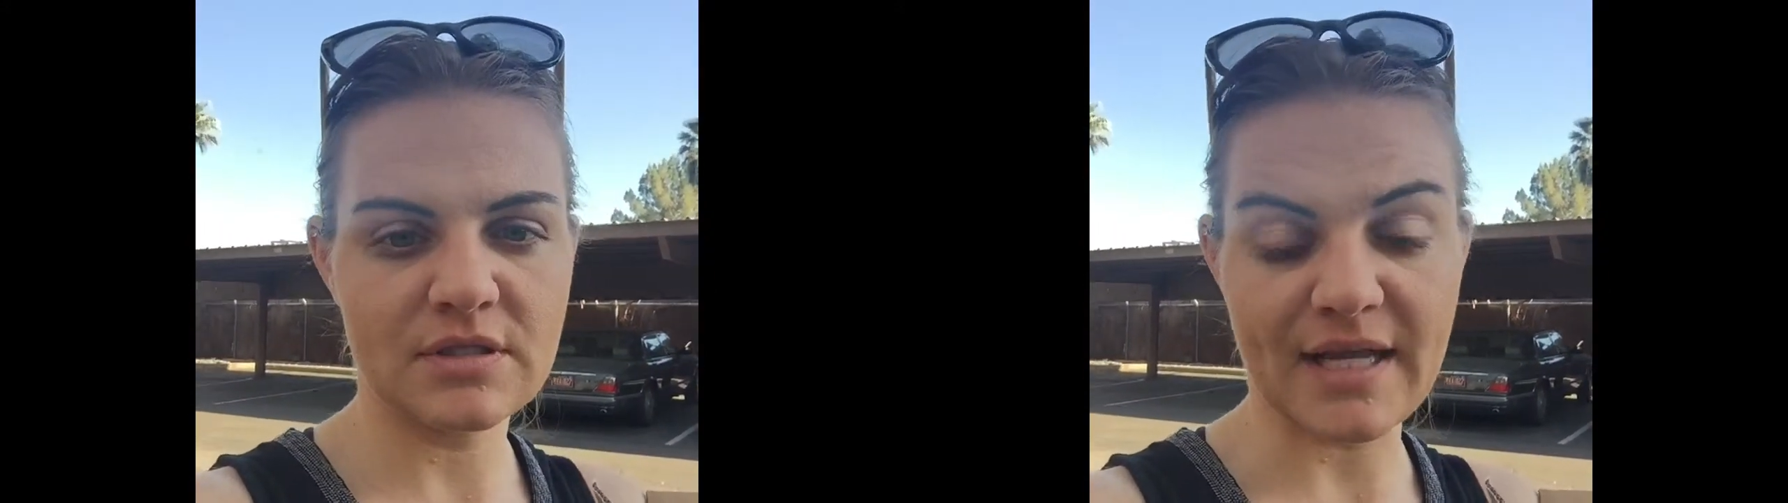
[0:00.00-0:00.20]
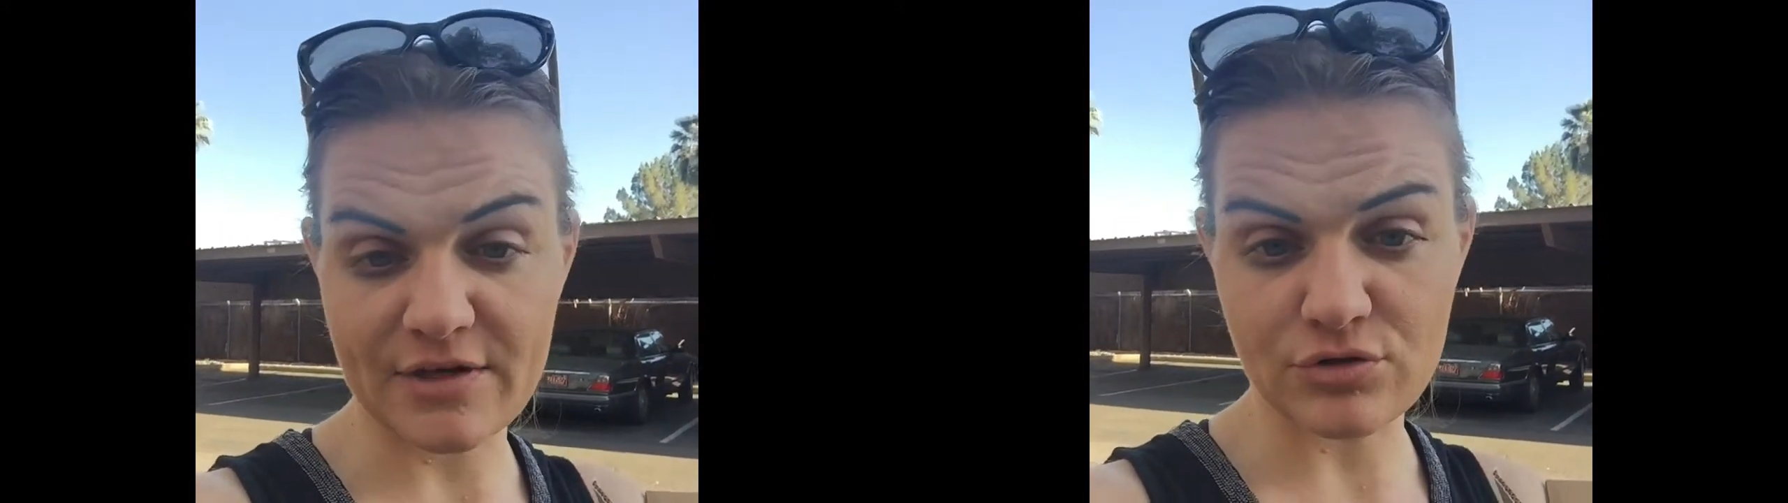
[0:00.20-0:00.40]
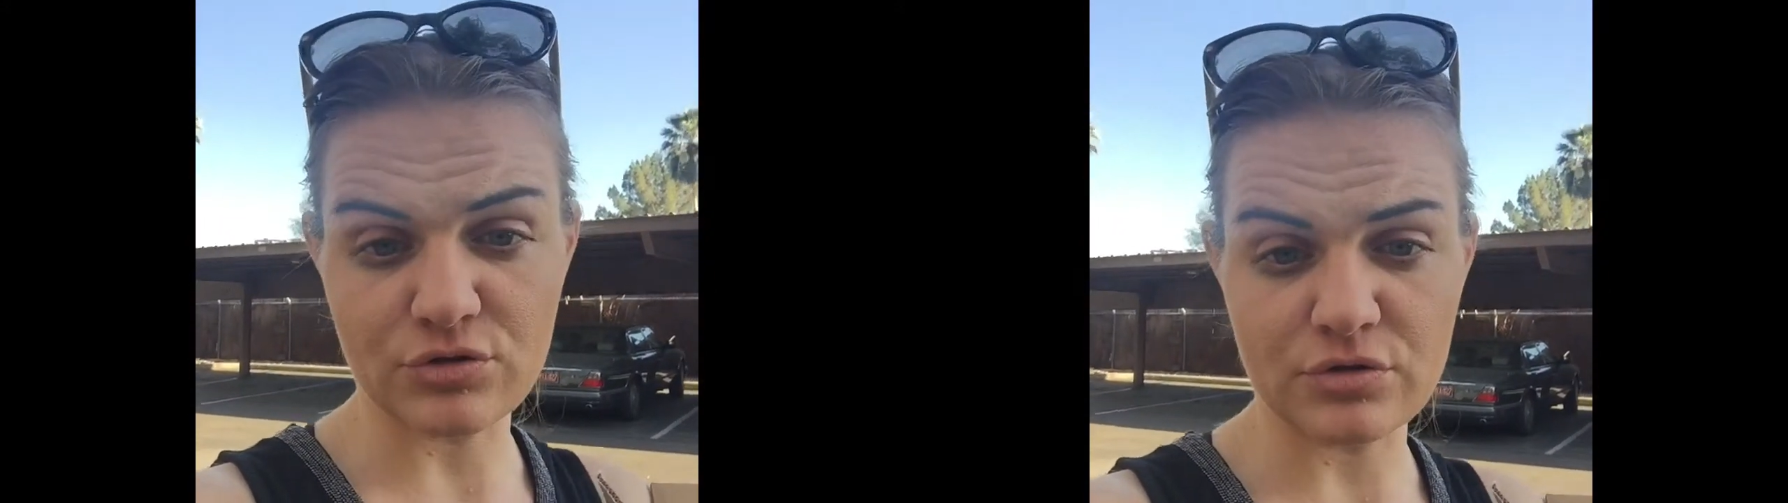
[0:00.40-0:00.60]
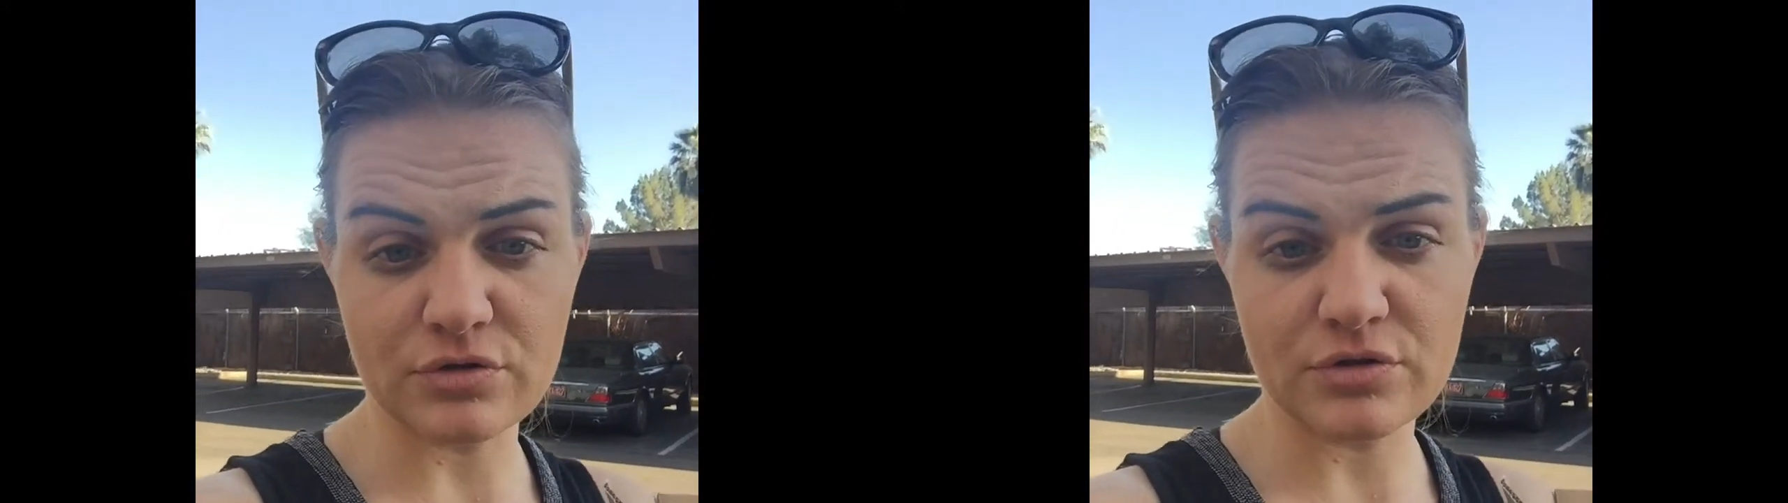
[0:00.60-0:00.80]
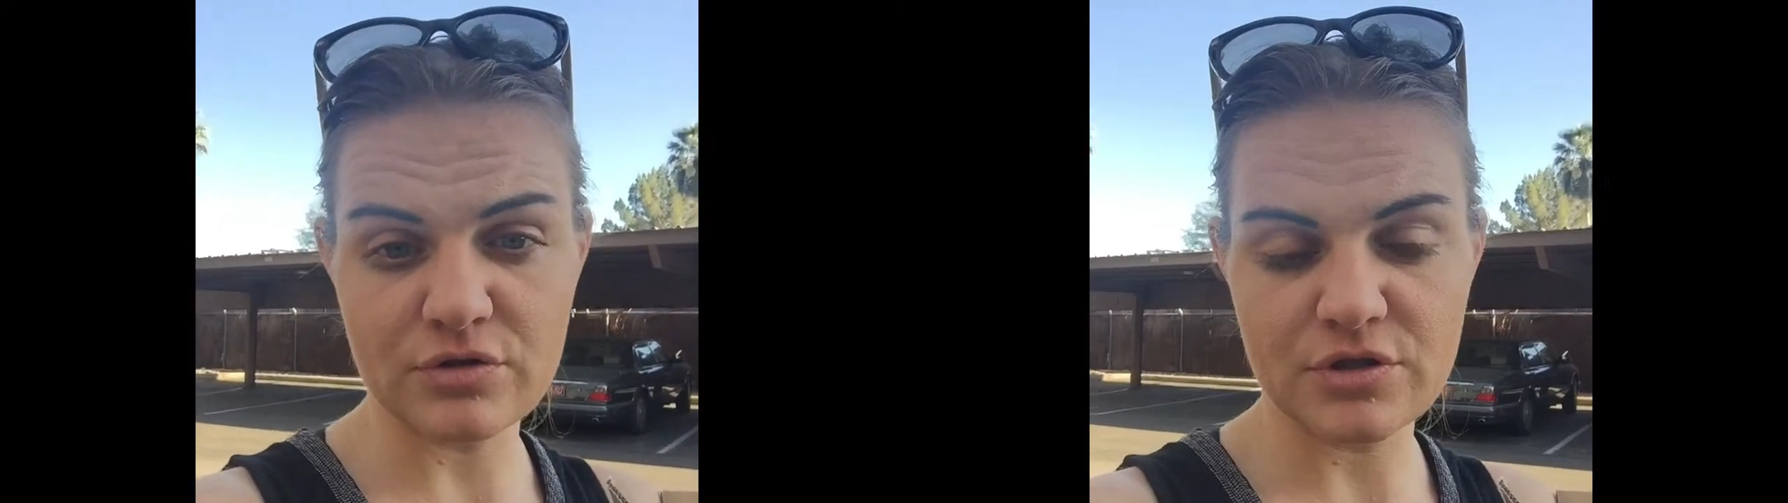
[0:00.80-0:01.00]

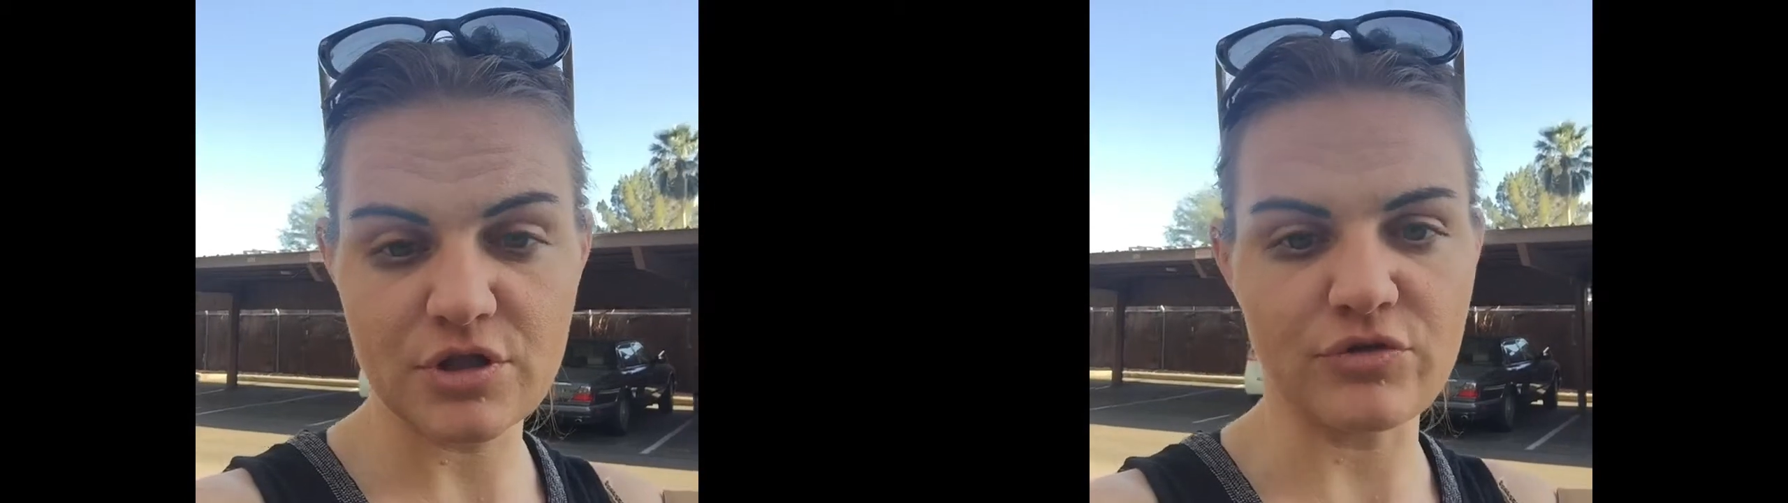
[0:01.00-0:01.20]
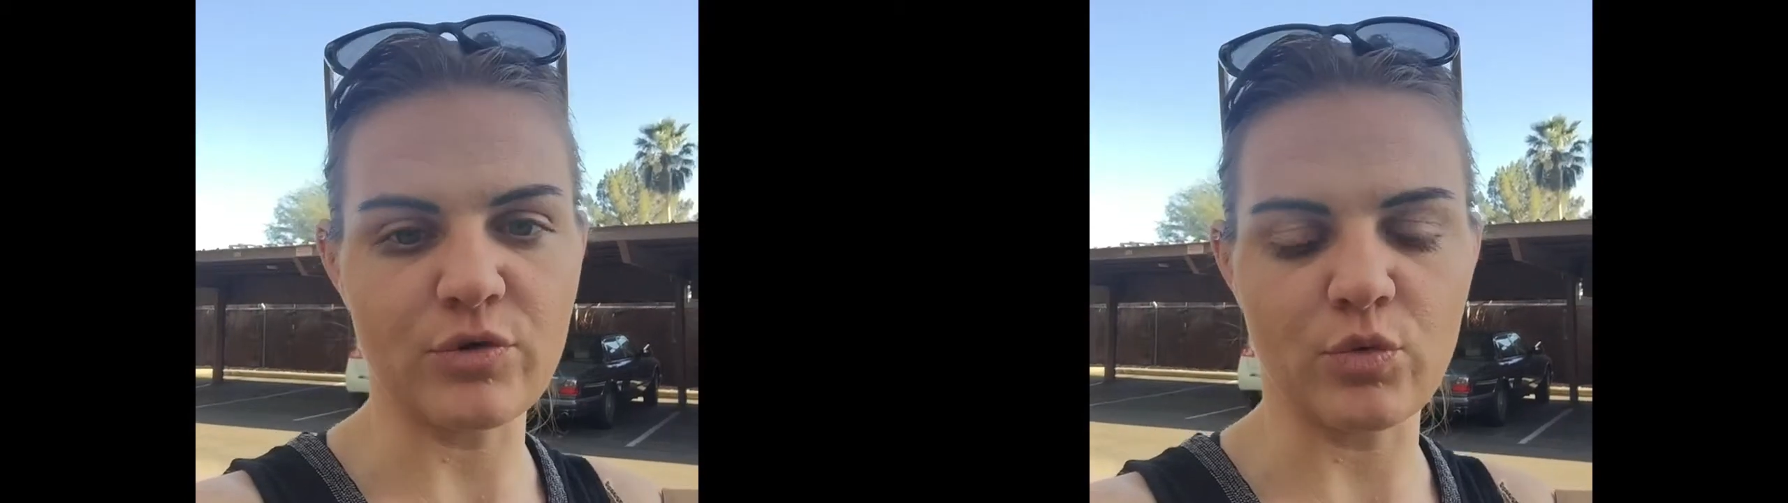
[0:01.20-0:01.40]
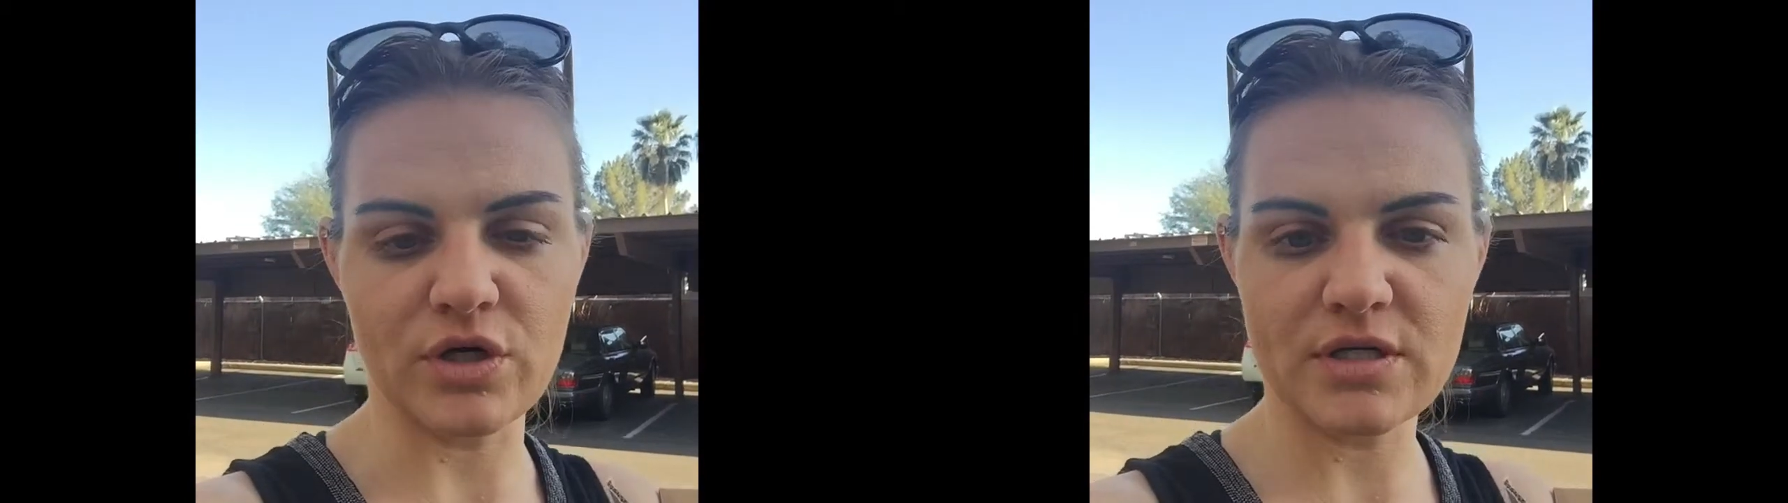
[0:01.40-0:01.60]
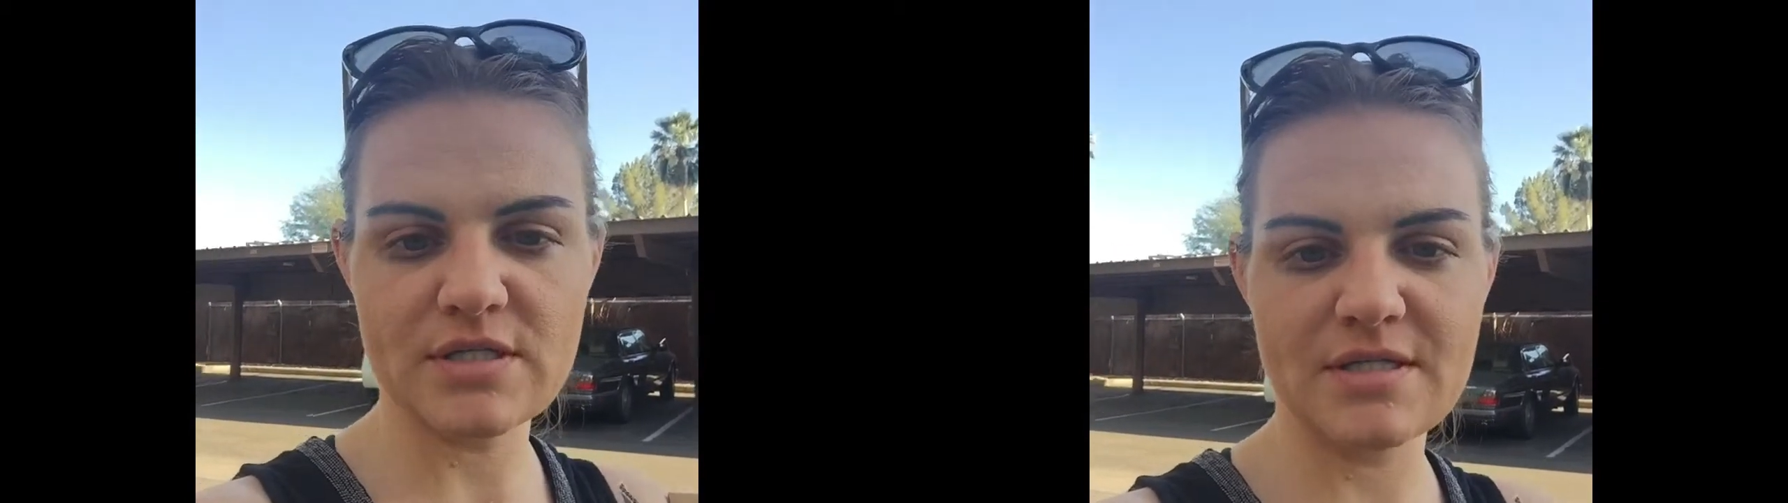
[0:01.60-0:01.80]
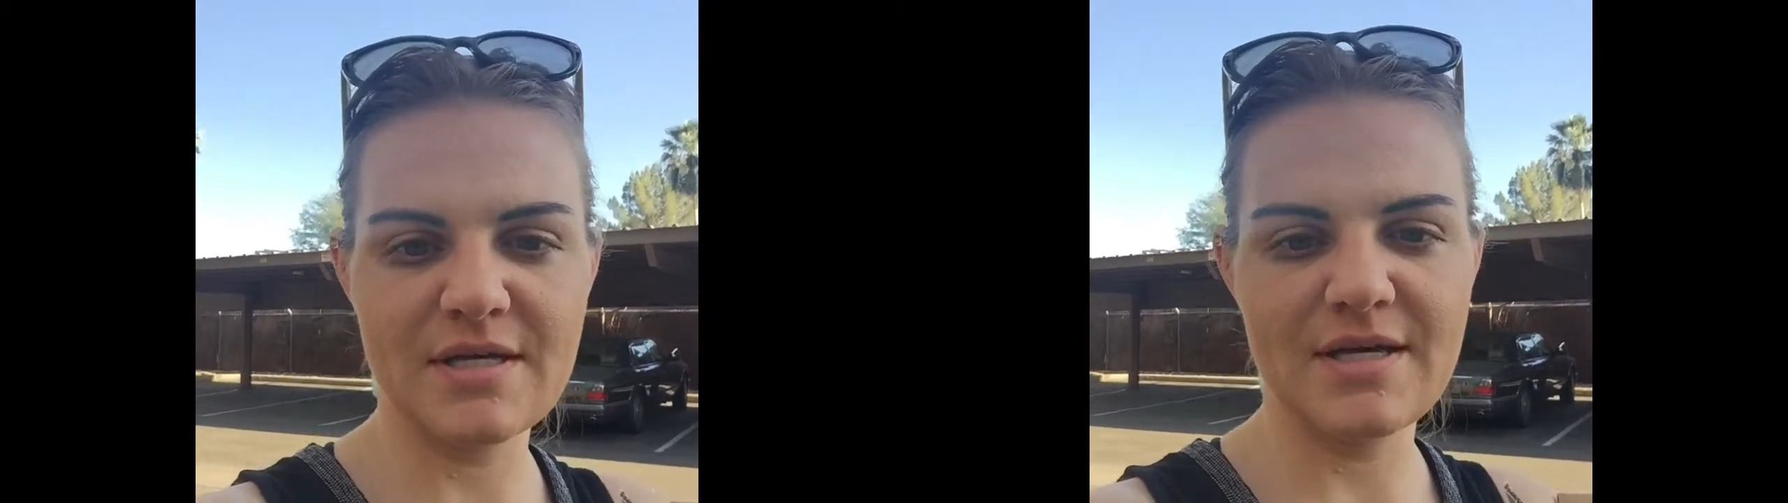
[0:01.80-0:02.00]
natural deodorant
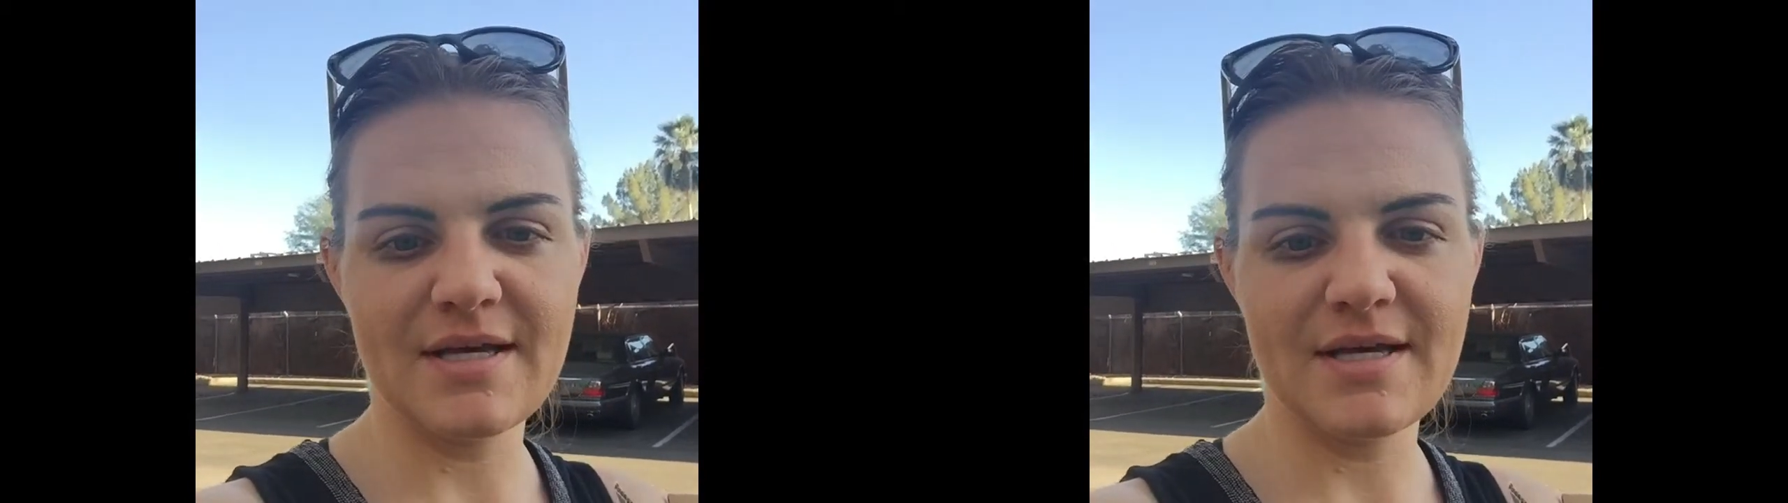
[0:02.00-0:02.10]
works.